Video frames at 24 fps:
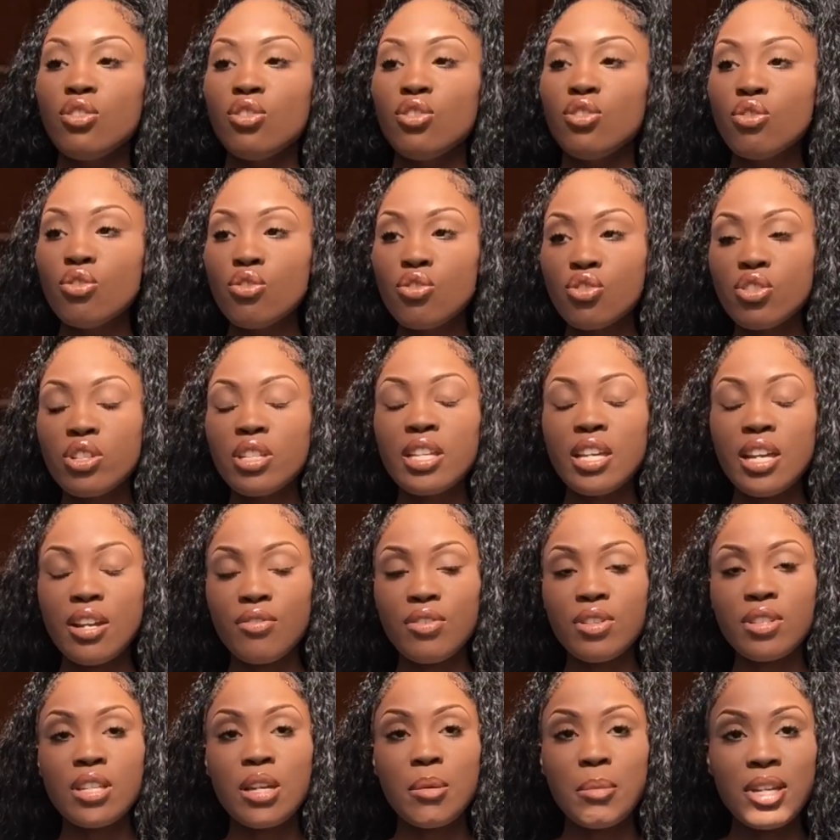usually
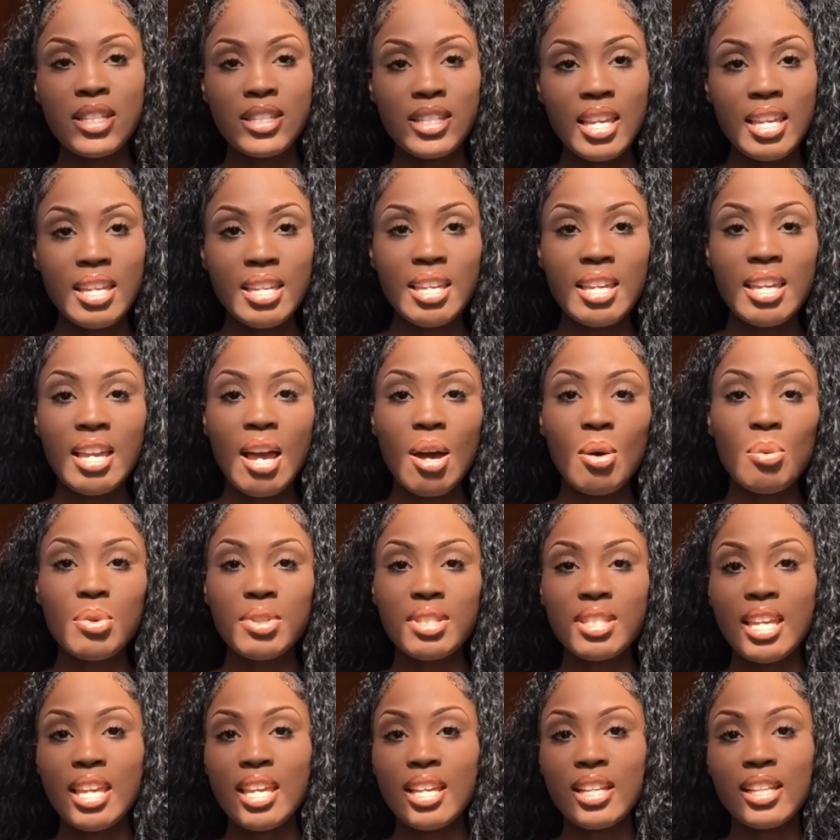every time i take it i
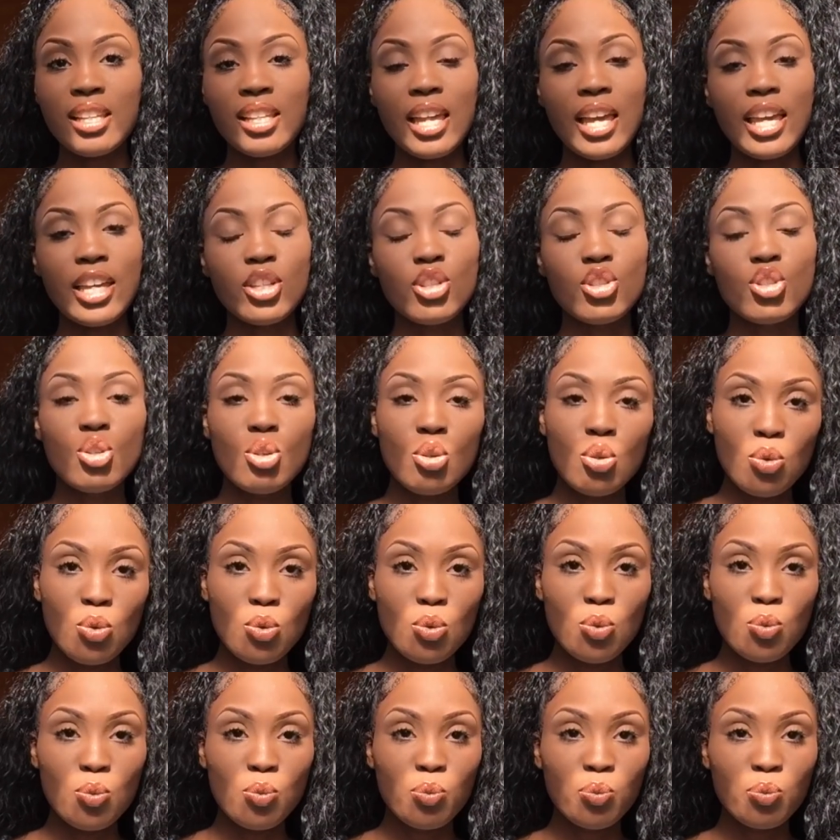would take like two
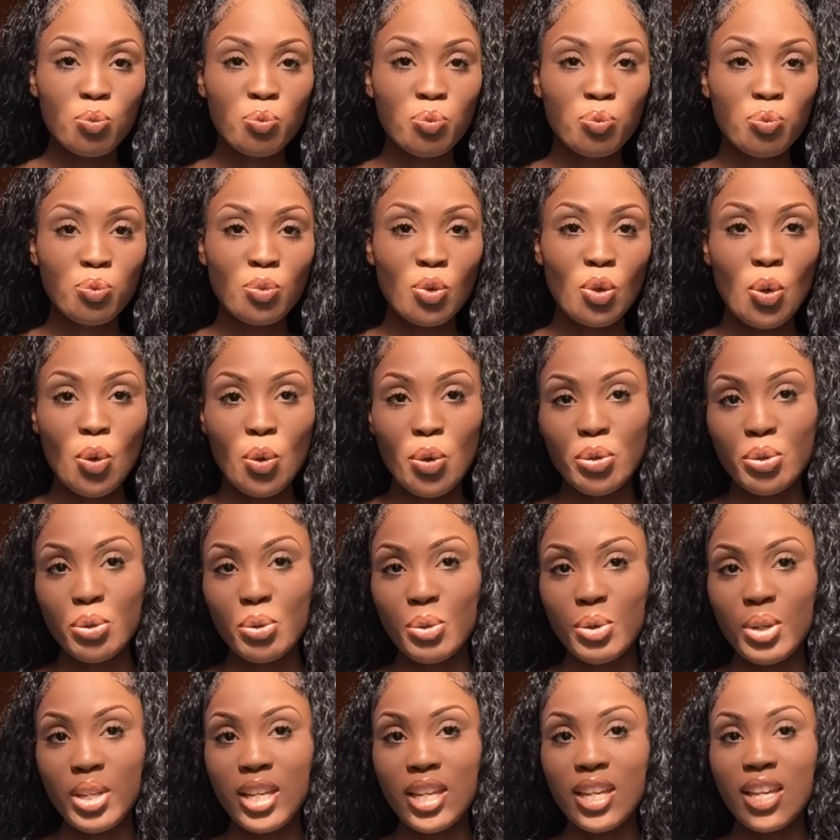or
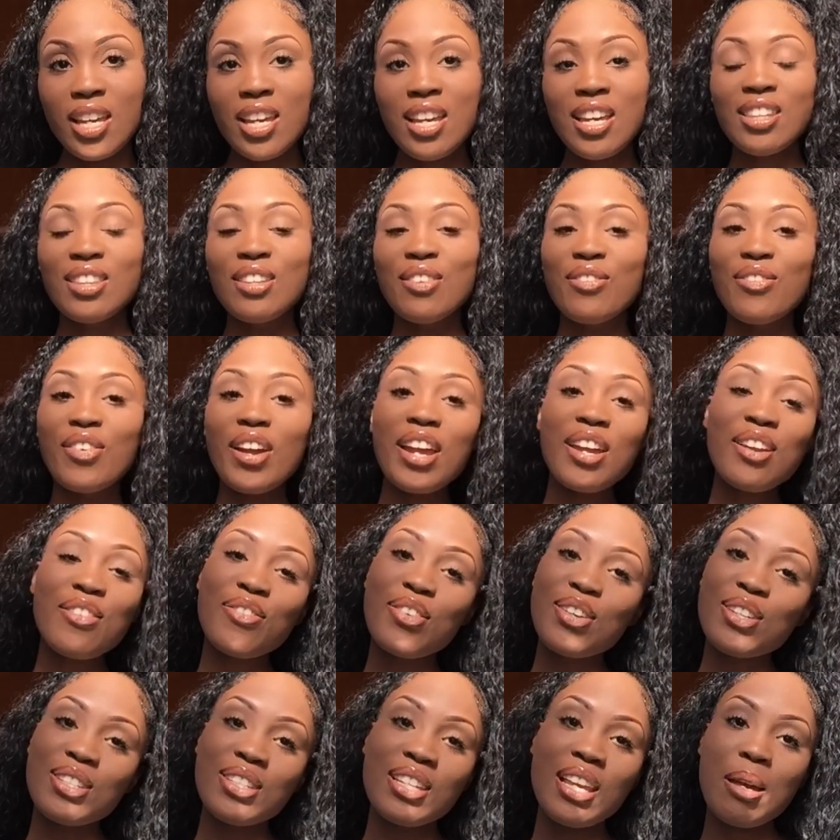three the very
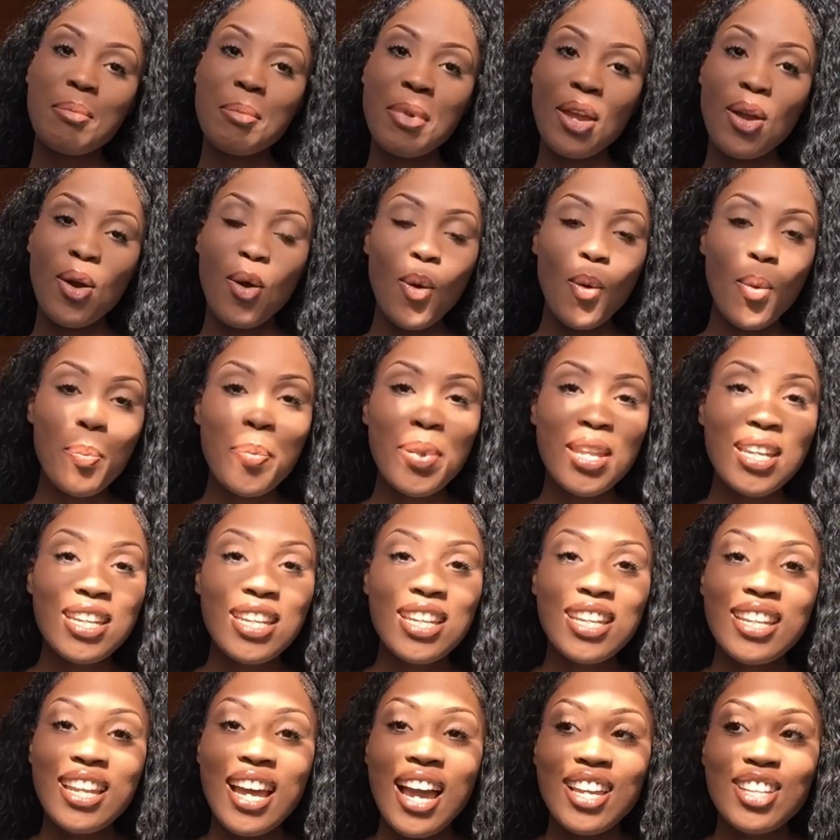first time i opened
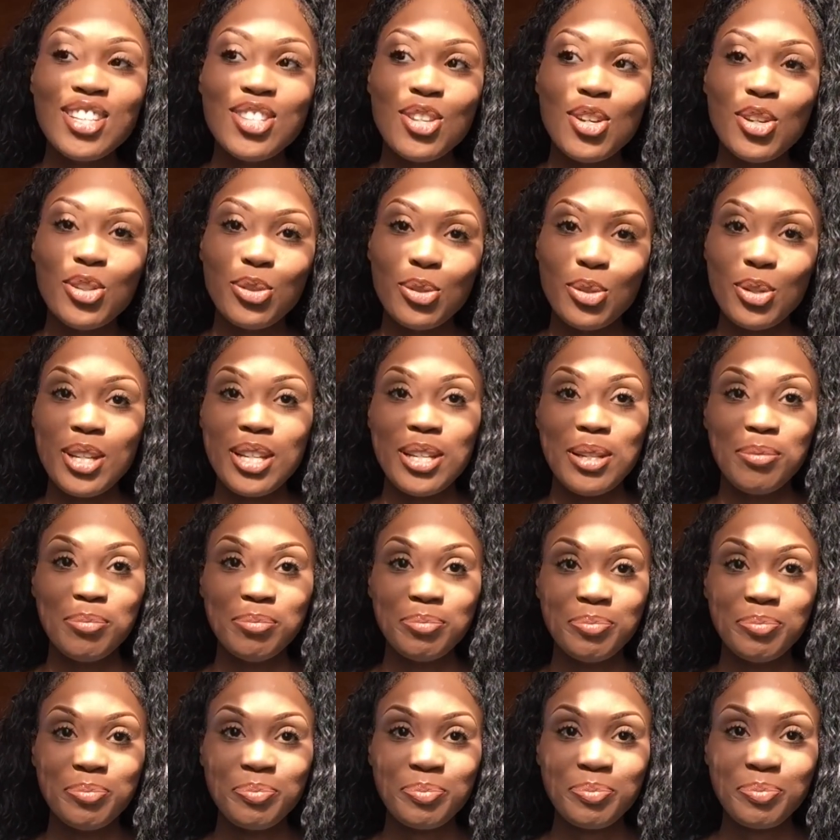it i took three
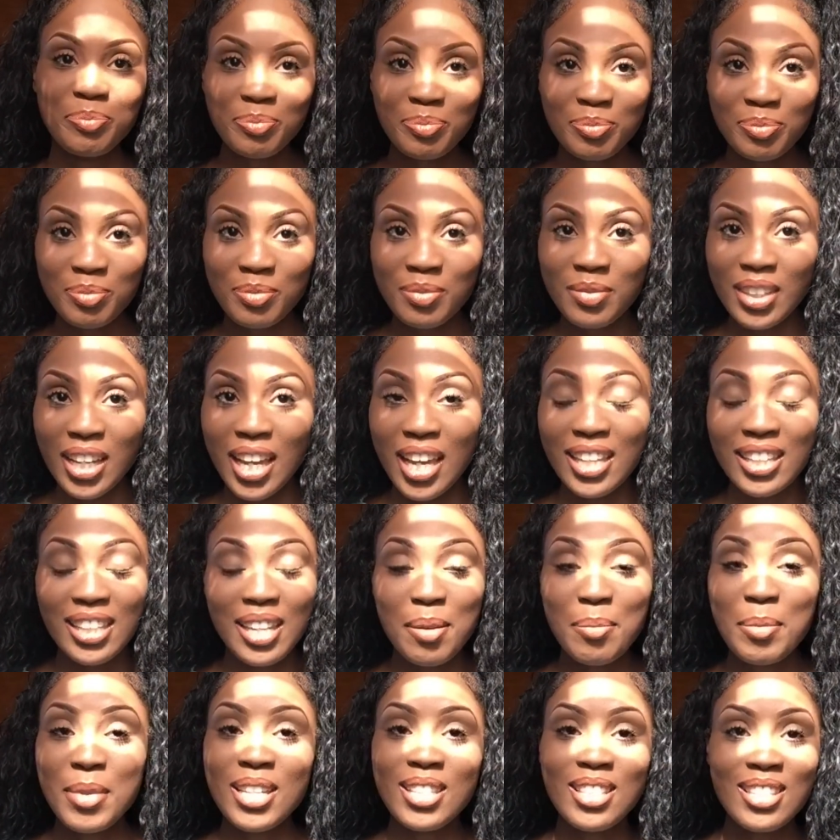and
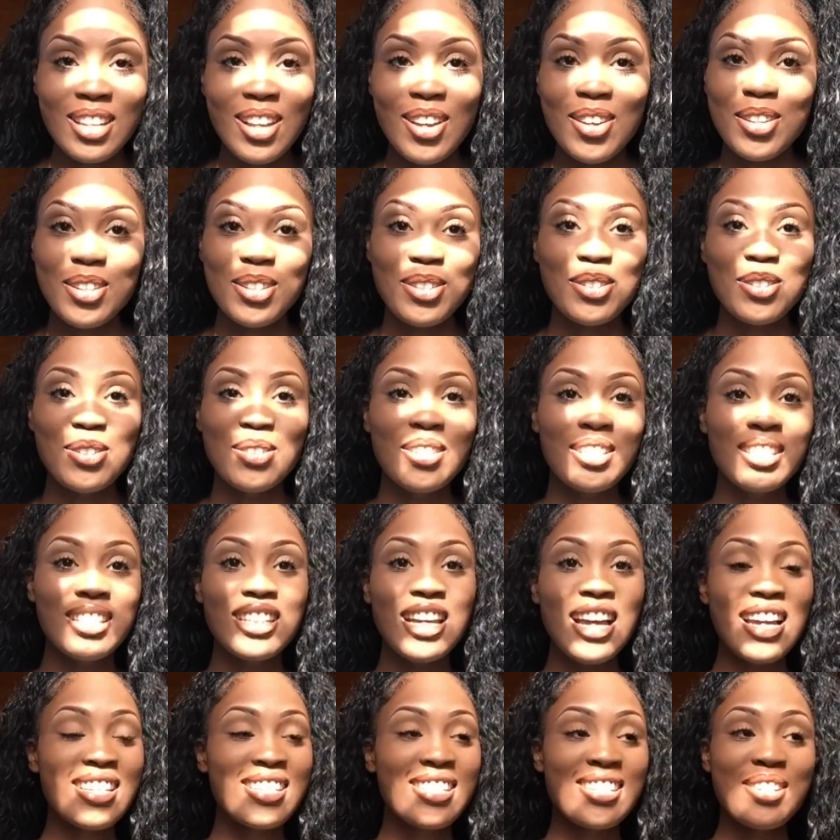let me tell you
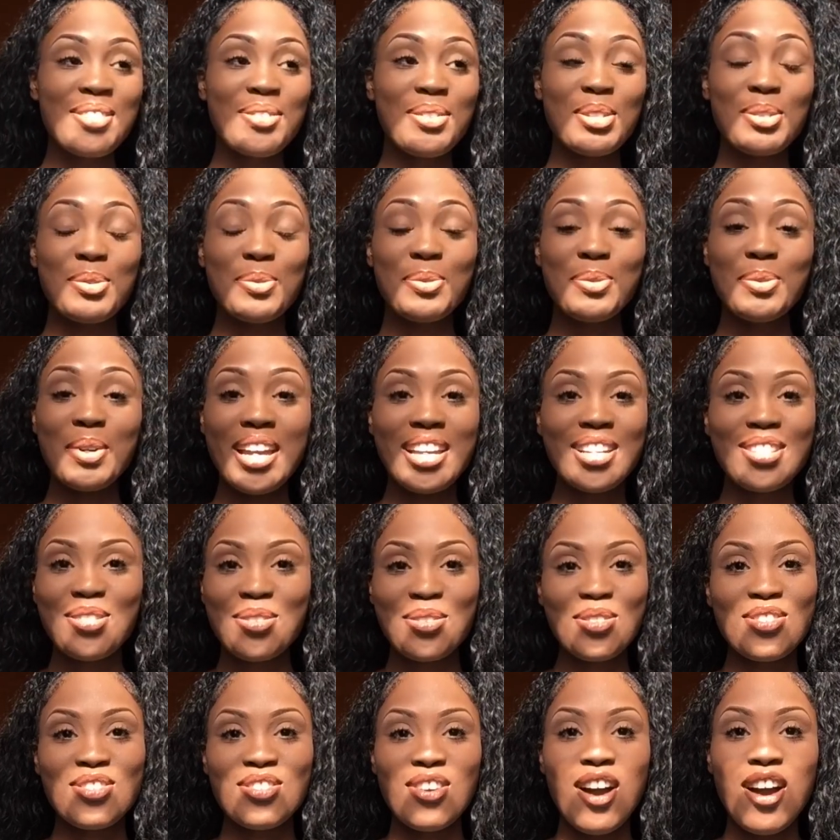that shit was way
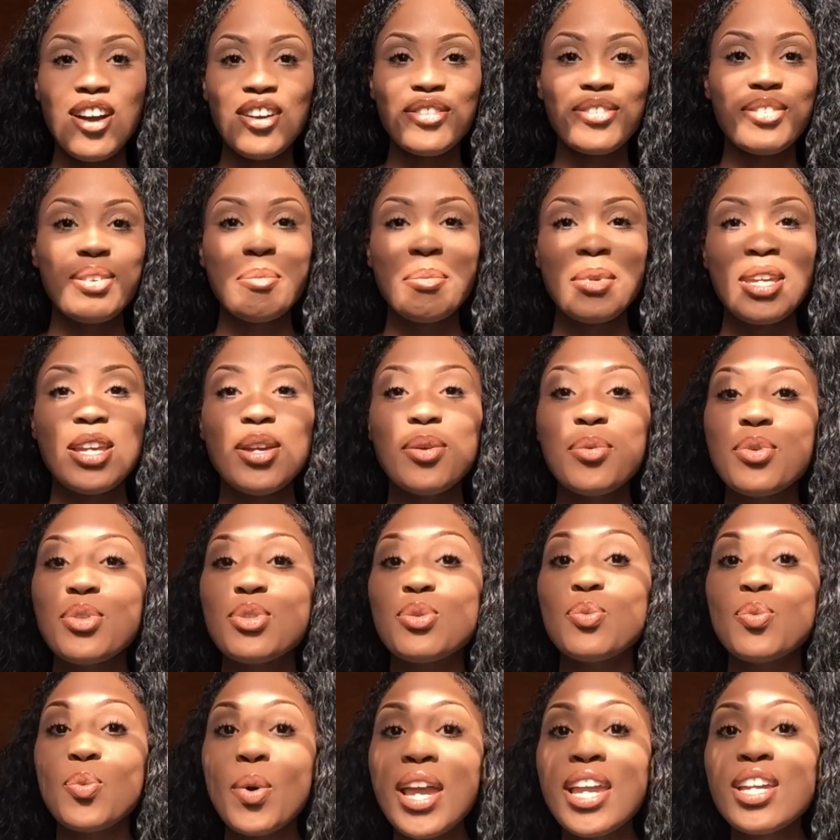too strong for me it
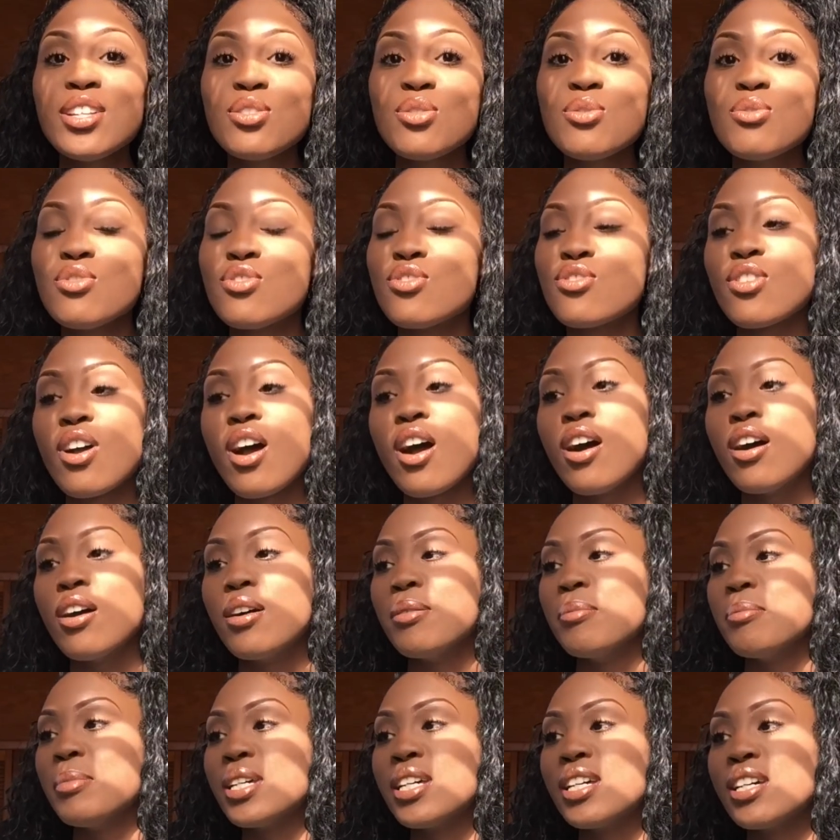was way too
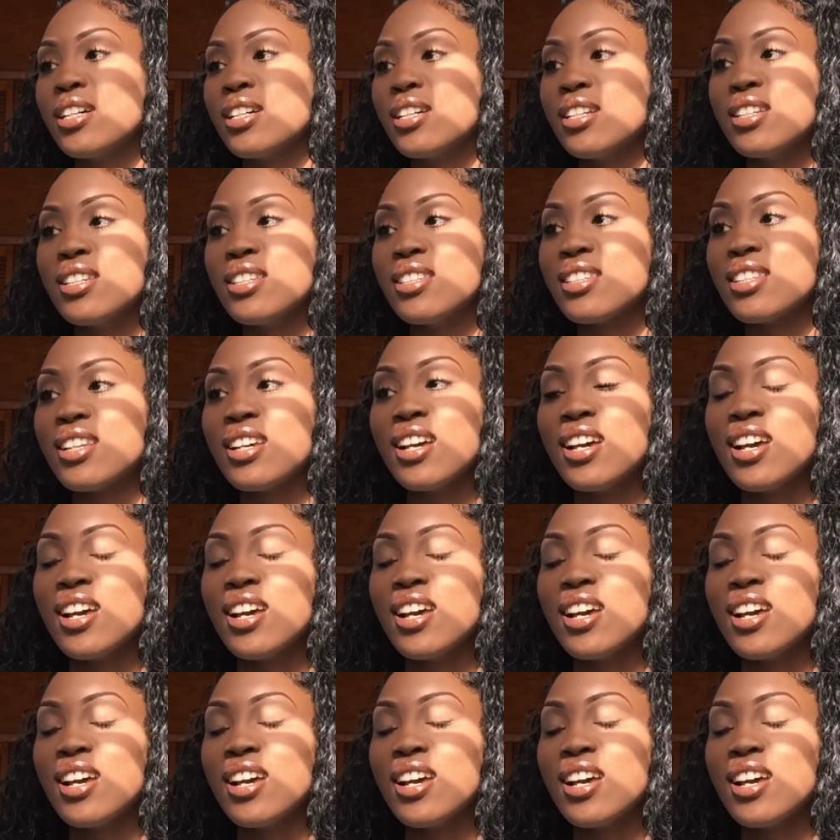strong because